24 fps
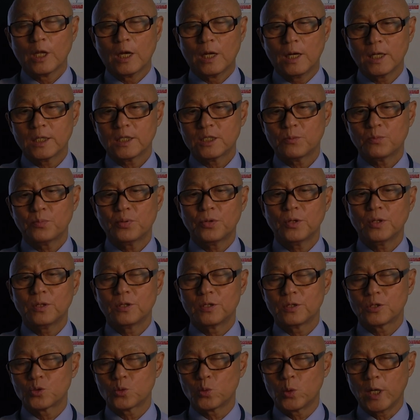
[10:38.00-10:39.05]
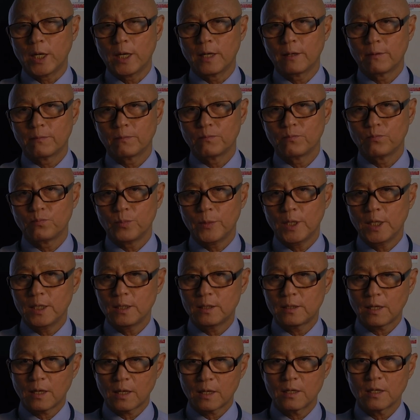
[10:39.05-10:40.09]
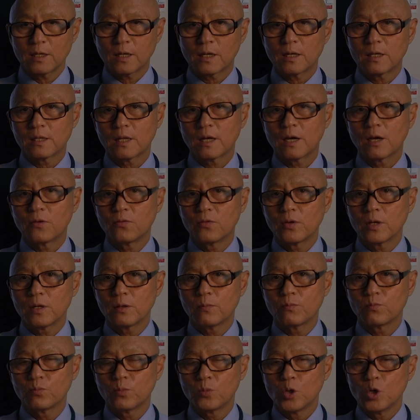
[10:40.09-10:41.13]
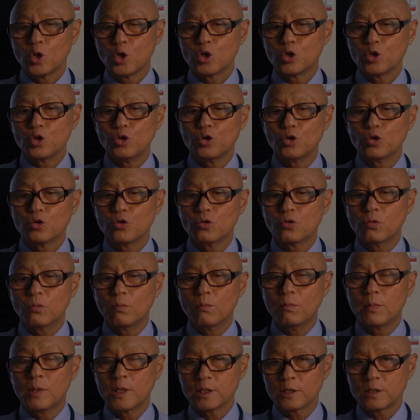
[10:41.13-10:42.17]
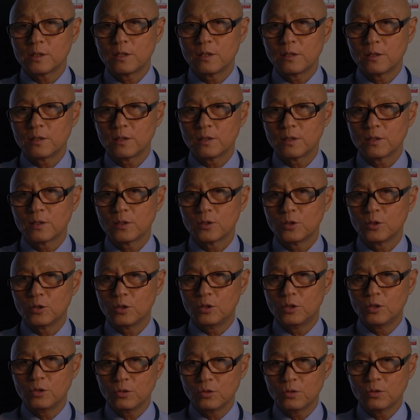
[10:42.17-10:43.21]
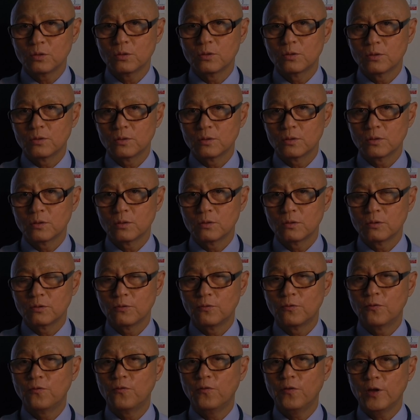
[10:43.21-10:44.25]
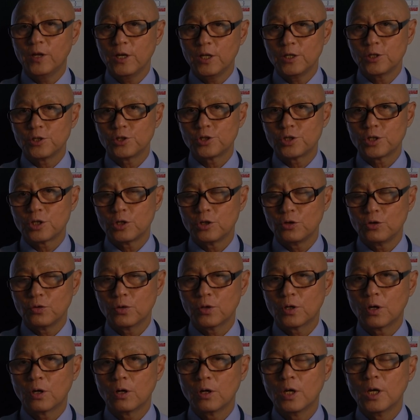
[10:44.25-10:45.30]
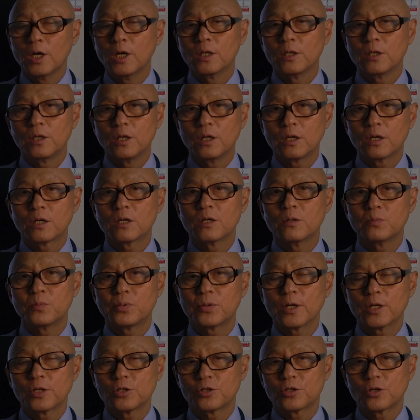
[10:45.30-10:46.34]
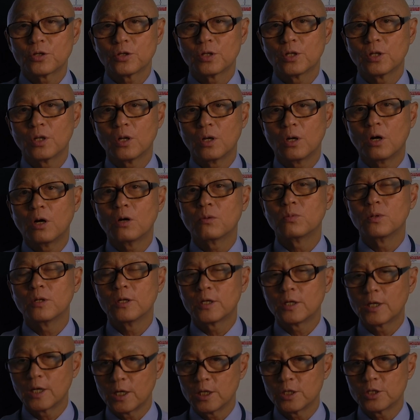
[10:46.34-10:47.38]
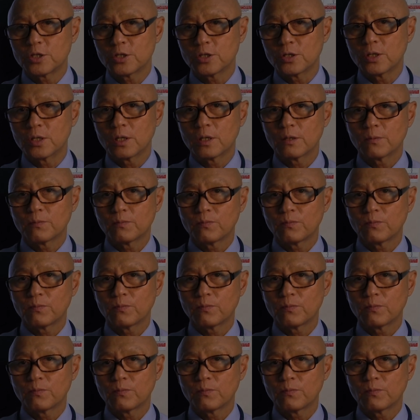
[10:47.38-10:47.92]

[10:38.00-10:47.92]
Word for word: let's put it this way. In technical diving, you must do finish your decompression obligation